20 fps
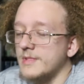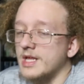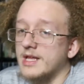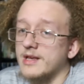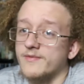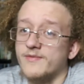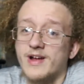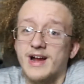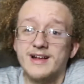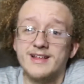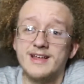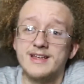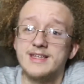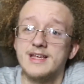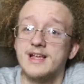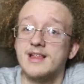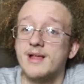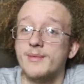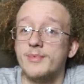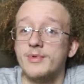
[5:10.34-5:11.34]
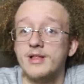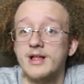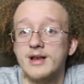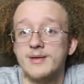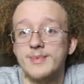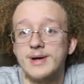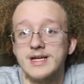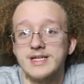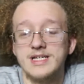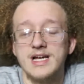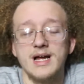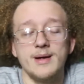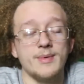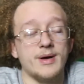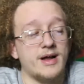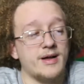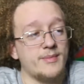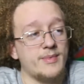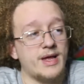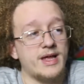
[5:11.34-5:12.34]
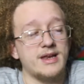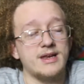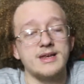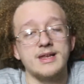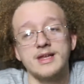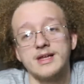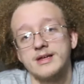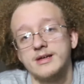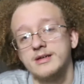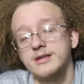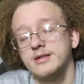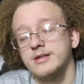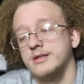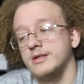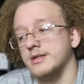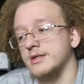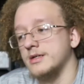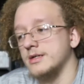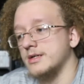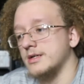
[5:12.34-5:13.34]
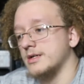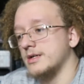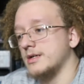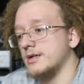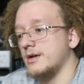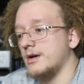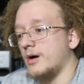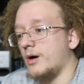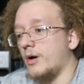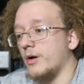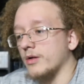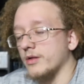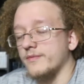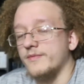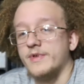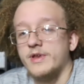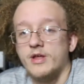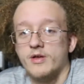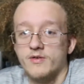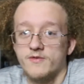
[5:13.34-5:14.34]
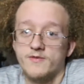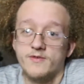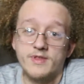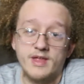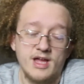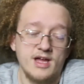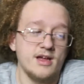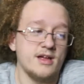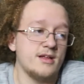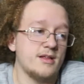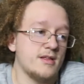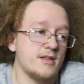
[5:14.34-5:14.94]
and in fact that takes up a lot of my time. I'm editing all the videos for that.